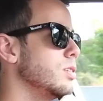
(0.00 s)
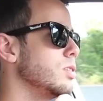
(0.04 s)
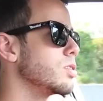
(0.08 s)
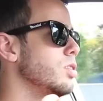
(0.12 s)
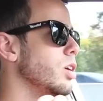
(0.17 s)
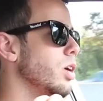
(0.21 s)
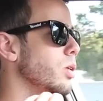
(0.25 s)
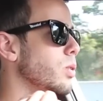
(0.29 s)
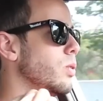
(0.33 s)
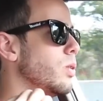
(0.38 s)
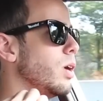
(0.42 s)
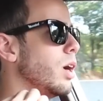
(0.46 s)

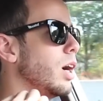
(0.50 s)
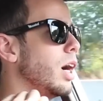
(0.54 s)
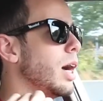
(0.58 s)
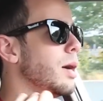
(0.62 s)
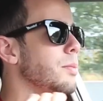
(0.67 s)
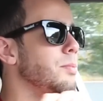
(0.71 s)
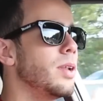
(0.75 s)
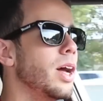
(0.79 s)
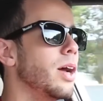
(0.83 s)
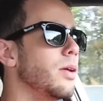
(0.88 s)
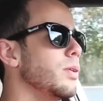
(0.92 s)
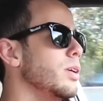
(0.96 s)
So
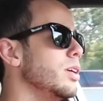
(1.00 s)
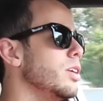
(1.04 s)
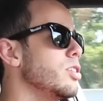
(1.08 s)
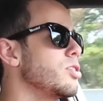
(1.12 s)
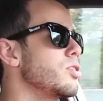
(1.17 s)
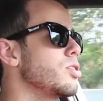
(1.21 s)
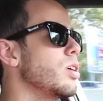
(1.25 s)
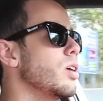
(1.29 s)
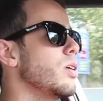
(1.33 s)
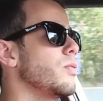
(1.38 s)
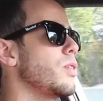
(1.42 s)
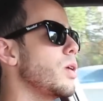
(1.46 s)
I'm not really
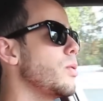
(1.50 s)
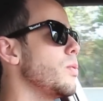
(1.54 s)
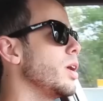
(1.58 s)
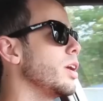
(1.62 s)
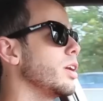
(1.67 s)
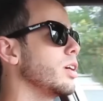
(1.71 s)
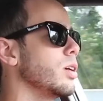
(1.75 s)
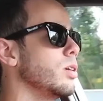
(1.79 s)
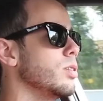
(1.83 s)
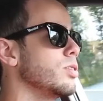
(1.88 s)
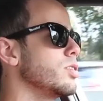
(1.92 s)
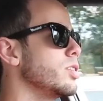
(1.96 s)
sure if I want
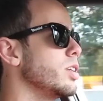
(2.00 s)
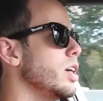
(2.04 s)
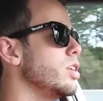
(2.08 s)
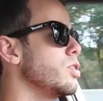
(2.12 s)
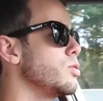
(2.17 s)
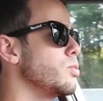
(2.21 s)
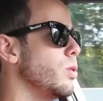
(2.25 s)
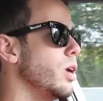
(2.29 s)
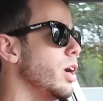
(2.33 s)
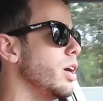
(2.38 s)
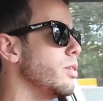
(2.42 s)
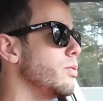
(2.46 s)
to go
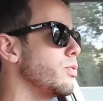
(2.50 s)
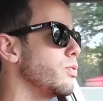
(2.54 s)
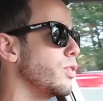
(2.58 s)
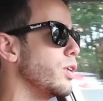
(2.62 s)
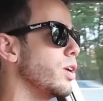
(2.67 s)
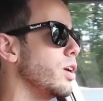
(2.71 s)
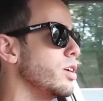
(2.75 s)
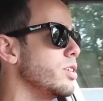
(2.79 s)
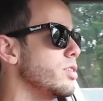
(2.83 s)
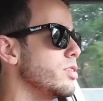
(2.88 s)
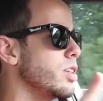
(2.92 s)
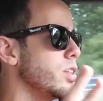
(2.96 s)
stage 1
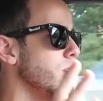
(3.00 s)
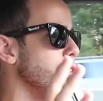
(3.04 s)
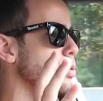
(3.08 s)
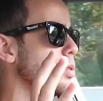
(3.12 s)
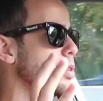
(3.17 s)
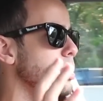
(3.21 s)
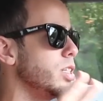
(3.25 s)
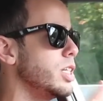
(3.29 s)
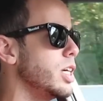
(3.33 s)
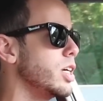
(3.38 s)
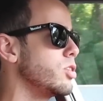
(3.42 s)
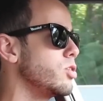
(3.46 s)
first and do
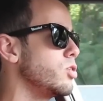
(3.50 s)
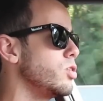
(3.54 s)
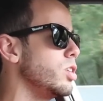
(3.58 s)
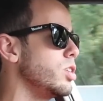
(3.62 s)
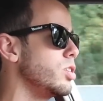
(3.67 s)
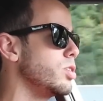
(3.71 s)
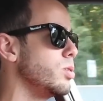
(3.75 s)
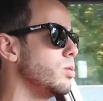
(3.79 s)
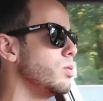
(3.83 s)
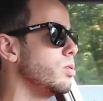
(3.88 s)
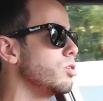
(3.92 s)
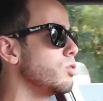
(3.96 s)
a
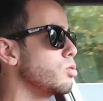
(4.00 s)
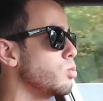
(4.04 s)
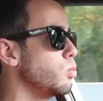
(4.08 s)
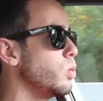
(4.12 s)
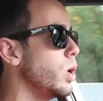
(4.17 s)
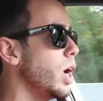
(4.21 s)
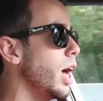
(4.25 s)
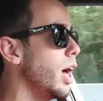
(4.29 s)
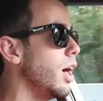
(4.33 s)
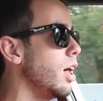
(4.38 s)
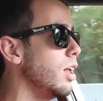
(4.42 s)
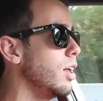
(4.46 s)
DSG tune as
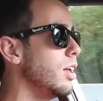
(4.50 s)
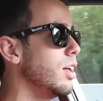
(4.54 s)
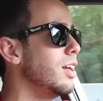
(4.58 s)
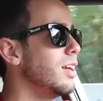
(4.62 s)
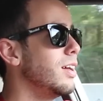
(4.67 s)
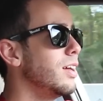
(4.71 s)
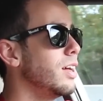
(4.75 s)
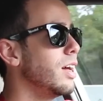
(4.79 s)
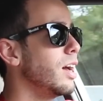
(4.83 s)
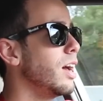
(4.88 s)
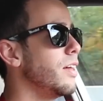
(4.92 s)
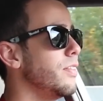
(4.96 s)
well,
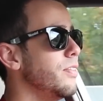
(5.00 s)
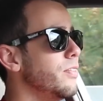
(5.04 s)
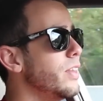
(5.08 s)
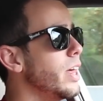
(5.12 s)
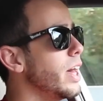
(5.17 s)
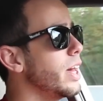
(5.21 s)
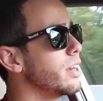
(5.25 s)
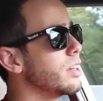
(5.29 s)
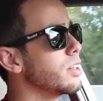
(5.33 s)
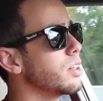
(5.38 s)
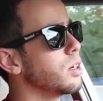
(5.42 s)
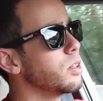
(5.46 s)
and
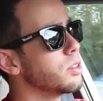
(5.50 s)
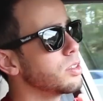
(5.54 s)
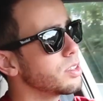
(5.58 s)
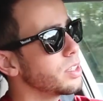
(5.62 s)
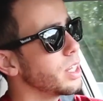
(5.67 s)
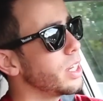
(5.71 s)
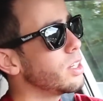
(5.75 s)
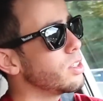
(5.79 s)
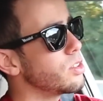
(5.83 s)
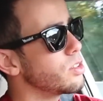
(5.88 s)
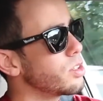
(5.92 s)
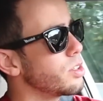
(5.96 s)
then go
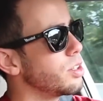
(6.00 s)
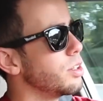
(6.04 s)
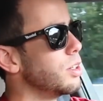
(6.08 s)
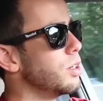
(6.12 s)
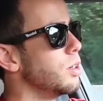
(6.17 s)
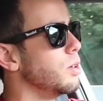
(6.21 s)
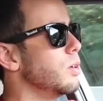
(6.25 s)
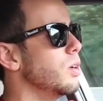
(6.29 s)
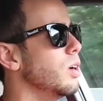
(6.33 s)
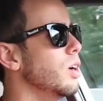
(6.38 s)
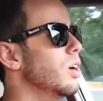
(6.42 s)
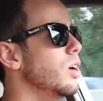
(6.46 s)
stage
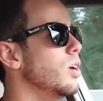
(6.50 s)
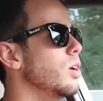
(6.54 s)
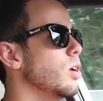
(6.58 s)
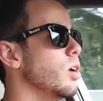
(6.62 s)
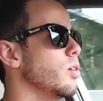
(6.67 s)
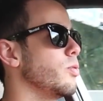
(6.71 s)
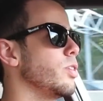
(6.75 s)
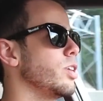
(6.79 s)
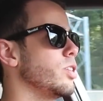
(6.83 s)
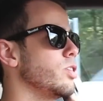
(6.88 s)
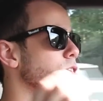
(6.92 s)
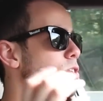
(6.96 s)
2, or
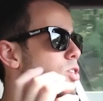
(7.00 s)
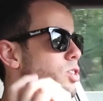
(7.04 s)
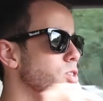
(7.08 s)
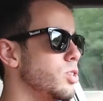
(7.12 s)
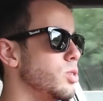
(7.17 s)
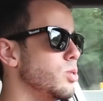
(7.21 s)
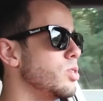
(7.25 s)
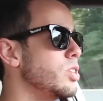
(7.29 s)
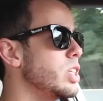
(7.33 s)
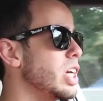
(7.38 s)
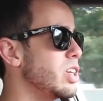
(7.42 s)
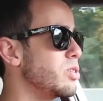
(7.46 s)
if I should just
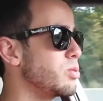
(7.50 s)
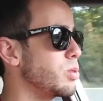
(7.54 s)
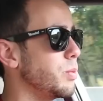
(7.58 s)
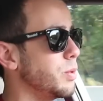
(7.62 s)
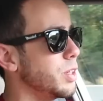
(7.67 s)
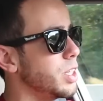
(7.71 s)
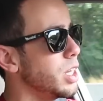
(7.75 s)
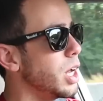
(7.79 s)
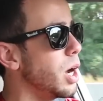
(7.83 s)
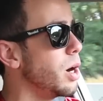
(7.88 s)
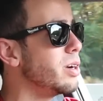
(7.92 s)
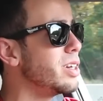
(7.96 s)
do stage 1
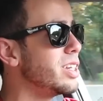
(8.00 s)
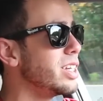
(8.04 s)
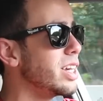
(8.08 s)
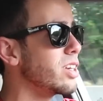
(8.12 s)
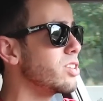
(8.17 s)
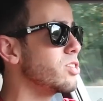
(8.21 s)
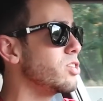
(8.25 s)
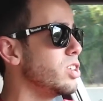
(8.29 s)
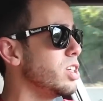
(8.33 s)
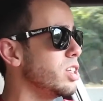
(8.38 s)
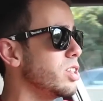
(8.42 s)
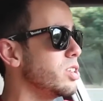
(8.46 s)
with no
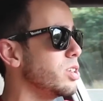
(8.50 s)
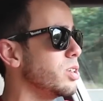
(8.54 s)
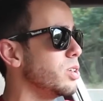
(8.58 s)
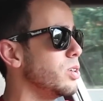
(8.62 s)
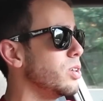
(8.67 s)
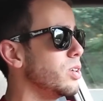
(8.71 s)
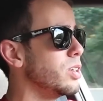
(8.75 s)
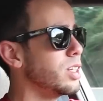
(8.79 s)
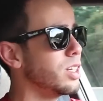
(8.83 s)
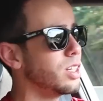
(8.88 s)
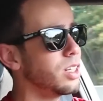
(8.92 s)
DSG tune.